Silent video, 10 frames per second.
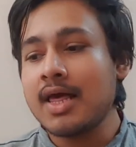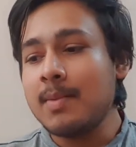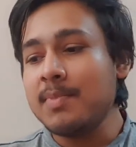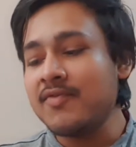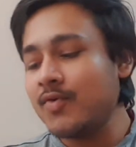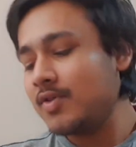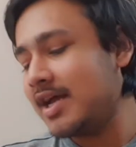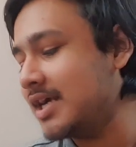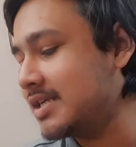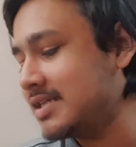Before
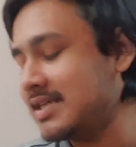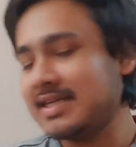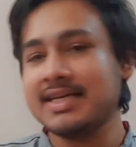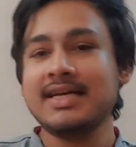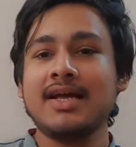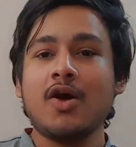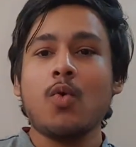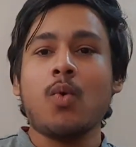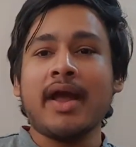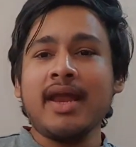that,
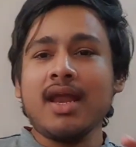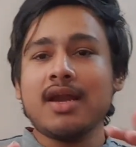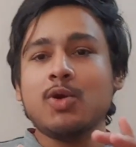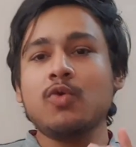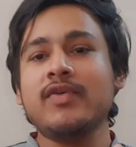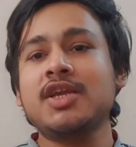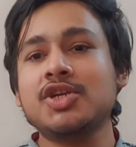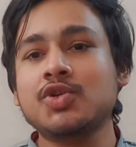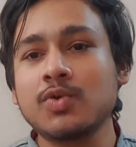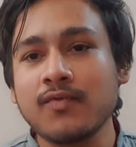why do we
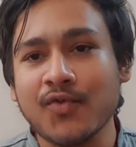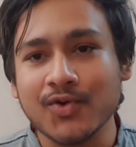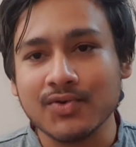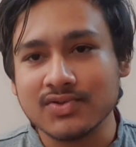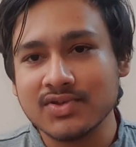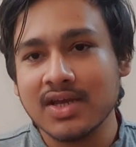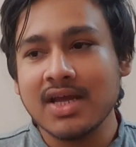shoot photos?